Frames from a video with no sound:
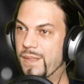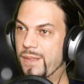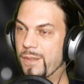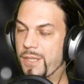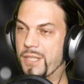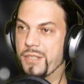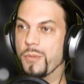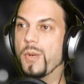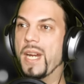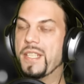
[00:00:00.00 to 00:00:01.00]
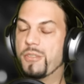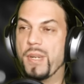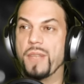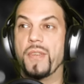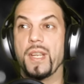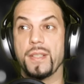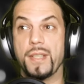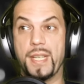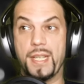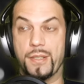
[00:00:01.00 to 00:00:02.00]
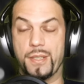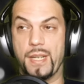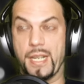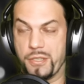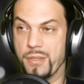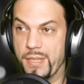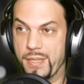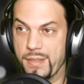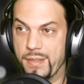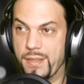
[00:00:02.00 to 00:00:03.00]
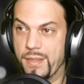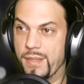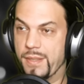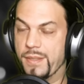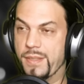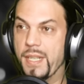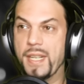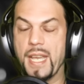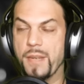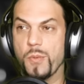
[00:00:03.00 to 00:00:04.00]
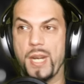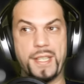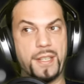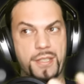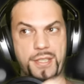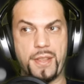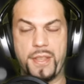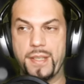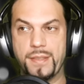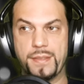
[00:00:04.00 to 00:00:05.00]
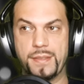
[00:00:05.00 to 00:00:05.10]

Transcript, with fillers: Okay, so why is Renfield here, actually? Uh, did he get invited or something?